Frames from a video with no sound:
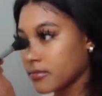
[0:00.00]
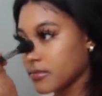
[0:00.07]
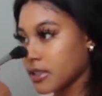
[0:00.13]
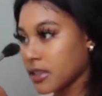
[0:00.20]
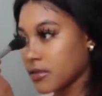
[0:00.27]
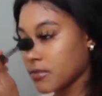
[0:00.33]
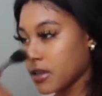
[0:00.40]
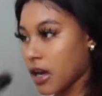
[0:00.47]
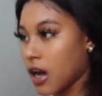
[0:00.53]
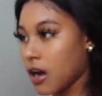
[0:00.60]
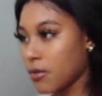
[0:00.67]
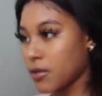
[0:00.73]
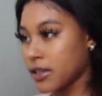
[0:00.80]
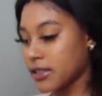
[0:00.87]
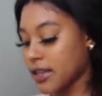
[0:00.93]
This one
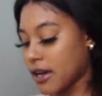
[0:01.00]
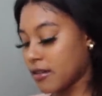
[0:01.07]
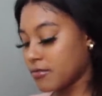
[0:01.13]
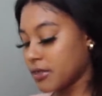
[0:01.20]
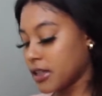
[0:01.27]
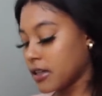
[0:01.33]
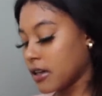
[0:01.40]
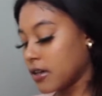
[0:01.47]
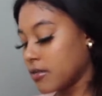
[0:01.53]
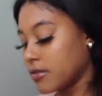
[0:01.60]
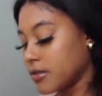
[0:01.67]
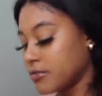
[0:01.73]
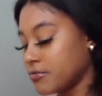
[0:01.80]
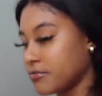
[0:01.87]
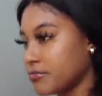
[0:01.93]
always have me
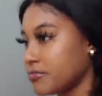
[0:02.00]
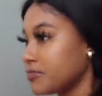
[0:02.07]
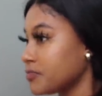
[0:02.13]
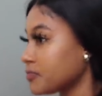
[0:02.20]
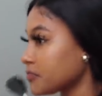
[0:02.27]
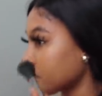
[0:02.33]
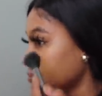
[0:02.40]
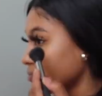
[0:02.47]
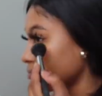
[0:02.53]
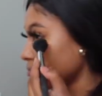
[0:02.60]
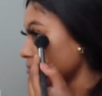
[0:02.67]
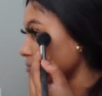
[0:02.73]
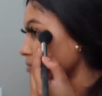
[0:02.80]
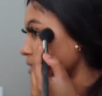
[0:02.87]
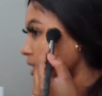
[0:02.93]
glowing.
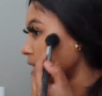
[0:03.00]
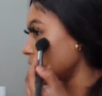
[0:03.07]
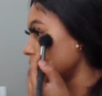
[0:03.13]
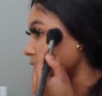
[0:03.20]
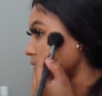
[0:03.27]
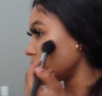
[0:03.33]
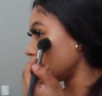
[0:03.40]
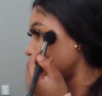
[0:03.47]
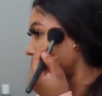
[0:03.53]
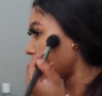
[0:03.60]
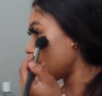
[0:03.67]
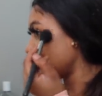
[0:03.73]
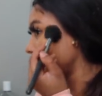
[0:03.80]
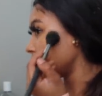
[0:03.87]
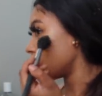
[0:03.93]
Hustler
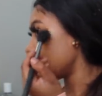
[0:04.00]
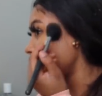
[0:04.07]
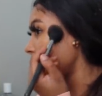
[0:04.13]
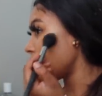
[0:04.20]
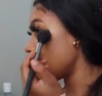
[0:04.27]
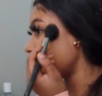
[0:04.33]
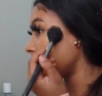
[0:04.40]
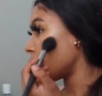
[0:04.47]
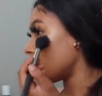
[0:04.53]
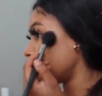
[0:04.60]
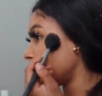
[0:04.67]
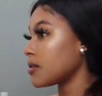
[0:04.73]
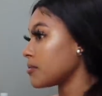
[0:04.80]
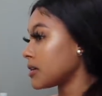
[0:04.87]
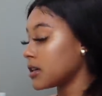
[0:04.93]
Baby.
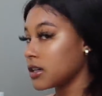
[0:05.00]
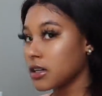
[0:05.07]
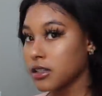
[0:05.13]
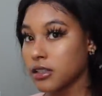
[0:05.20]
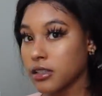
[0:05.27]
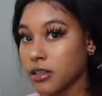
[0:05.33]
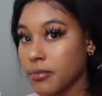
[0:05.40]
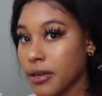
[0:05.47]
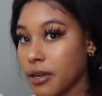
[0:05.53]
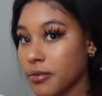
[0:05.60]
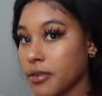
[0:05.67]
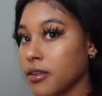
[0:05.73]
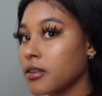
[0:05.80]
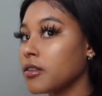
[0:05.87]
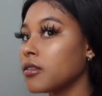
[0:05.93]
Got my Hustler
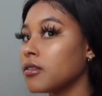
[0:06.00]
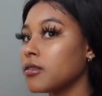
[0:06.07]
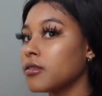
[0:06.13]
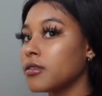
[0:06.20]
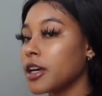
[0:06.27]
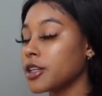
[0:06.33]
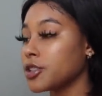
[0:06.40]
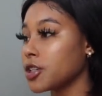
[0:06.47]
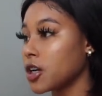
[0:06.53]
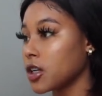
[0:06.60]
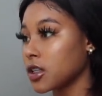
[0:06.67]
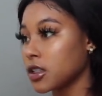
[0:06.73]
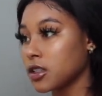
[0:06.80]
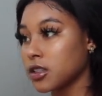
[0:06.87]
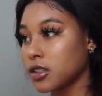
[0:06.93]
Baby on, as
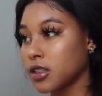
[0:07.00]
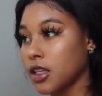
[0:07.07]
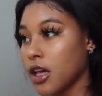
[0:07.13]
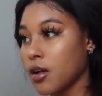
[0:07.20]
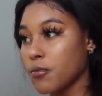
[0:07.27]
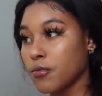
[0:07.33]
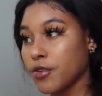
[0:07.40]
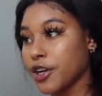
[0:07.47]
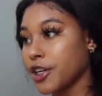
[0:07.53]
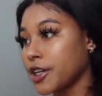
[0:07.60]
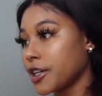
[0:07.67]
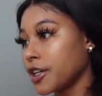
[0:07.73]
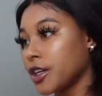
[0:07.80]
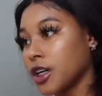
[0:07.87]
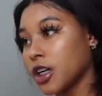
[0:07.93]
y'all can see, I'm ready
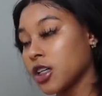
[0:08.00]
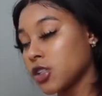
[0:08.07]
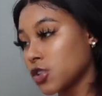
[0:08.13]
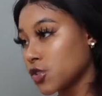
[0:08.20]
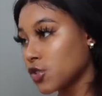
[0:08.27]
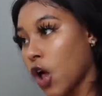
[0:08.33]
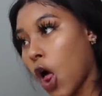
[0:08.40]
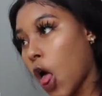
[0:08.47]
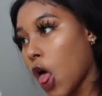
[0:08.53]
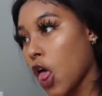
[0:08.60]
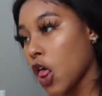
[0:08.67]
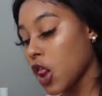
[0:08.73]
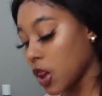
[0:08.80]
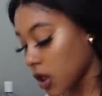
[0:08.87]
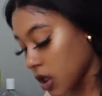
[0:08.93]
to
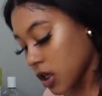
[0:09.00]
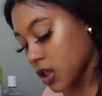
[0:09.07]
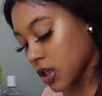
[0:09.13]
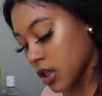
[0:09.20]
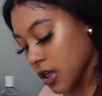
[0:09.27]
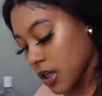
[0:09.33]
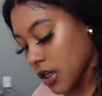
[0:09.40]
hustle.